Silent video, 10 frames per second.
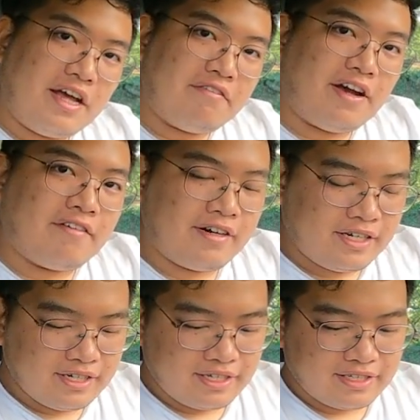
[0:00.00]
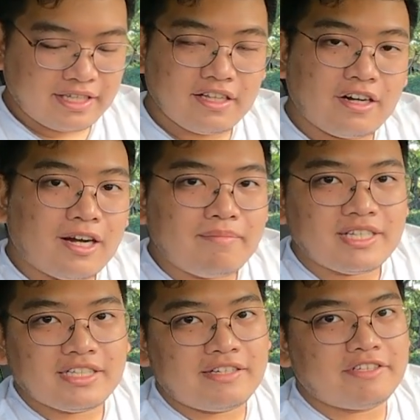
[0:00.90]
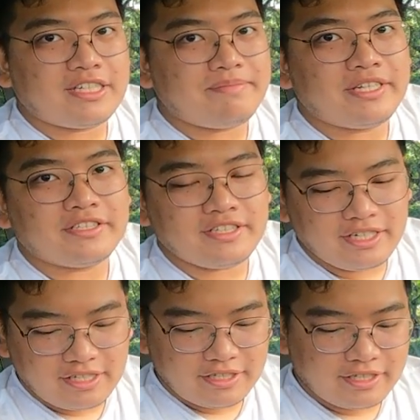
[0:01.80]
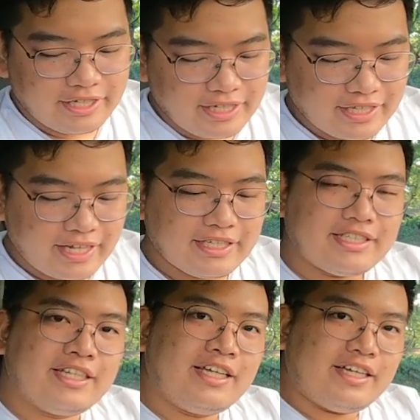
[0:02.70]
have our center armrest again, which I mentioned earlier, really nice.